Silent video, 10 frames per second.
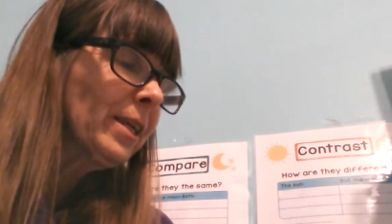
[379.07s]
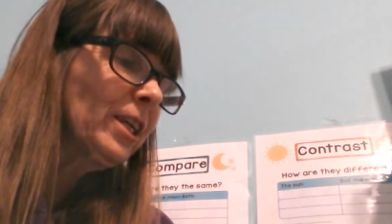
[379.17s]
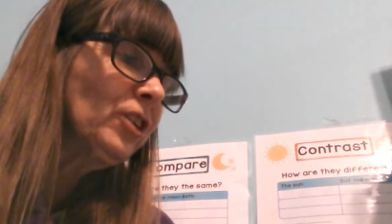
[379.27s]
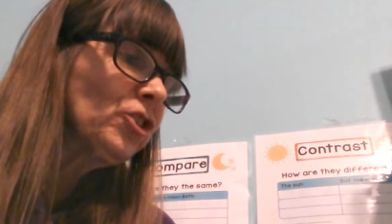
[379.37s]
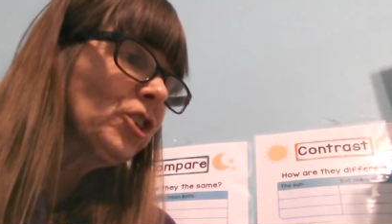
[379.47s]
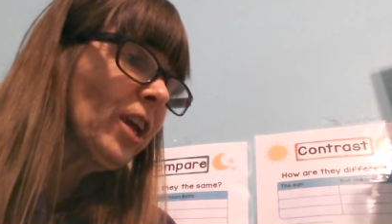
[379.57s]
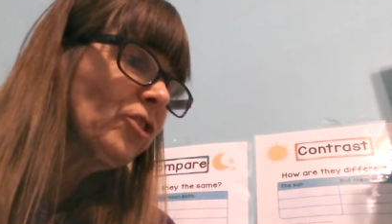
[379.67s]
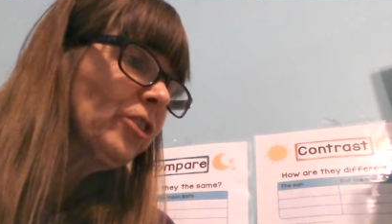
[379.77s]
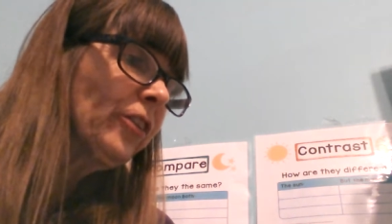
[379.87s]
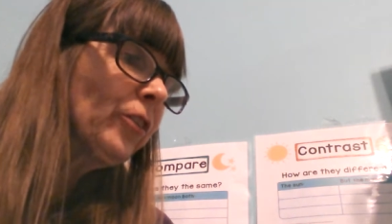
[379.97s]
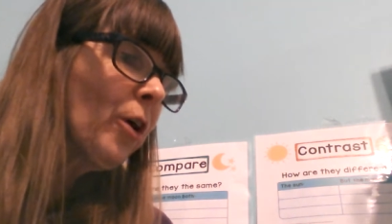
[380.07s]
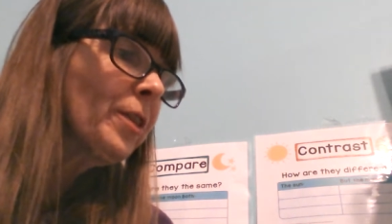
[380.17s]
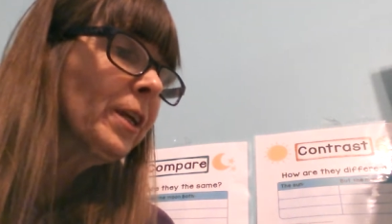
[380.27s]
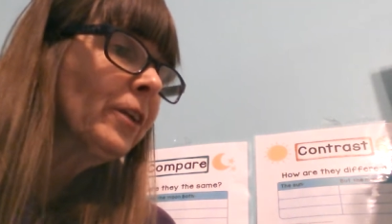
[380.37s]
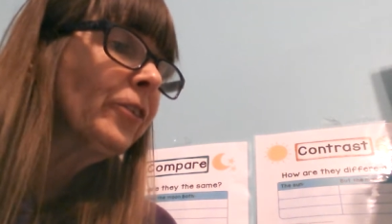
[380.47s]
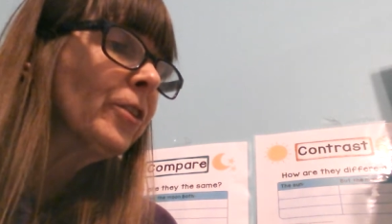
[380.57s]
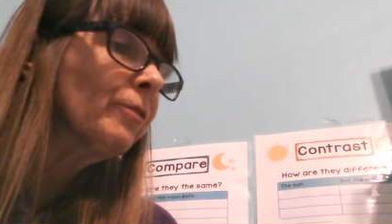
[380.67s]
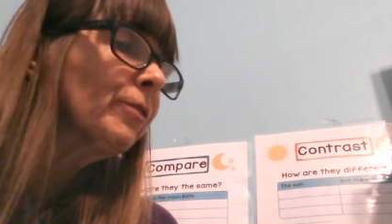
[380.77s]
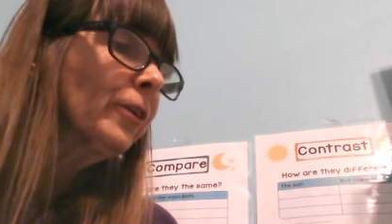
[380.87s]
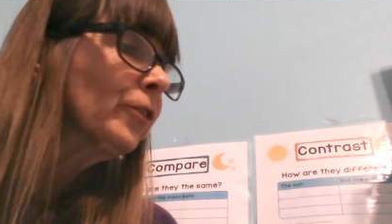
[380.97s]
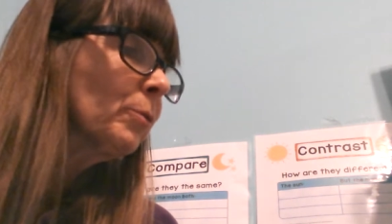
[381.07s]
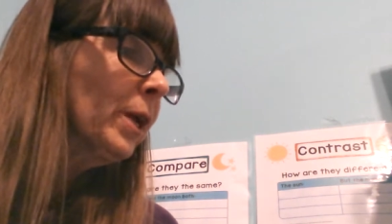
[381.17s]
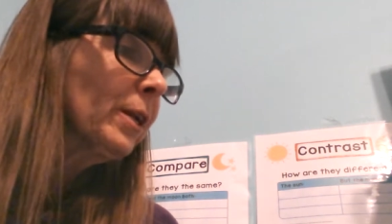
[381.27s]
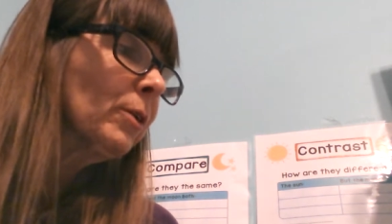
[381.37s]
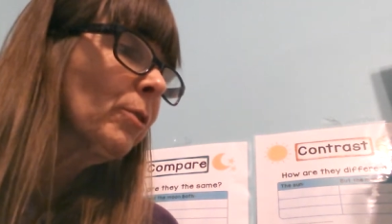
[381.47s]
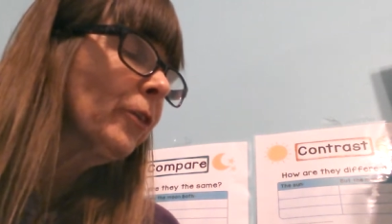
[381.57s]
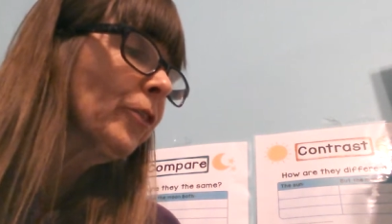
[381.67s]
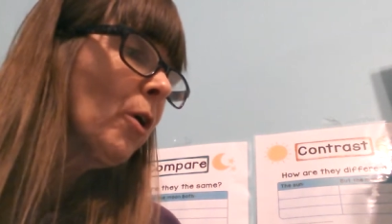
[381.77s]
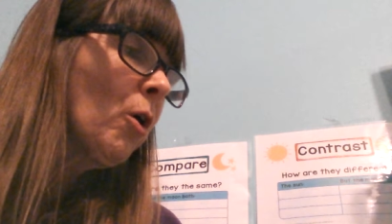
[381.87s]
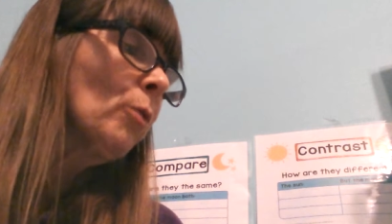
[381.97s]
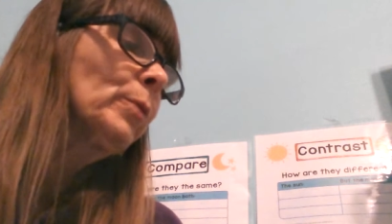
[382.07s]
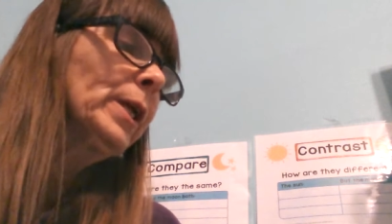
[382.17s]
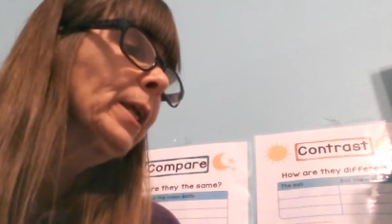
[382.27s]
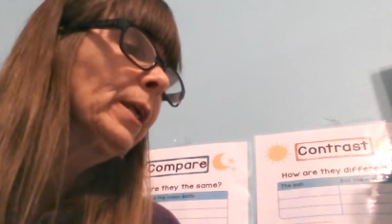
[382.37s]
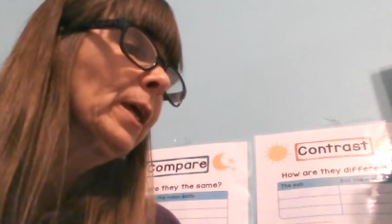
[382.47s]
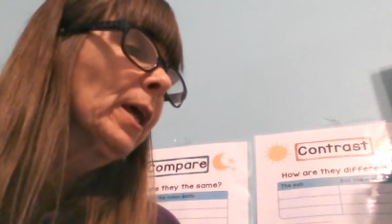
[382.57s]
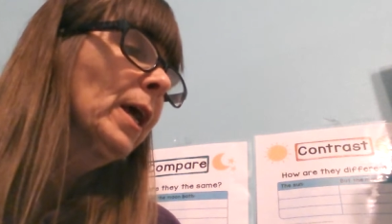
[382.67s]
Each day she saw the kids in the first grade across the hall reading,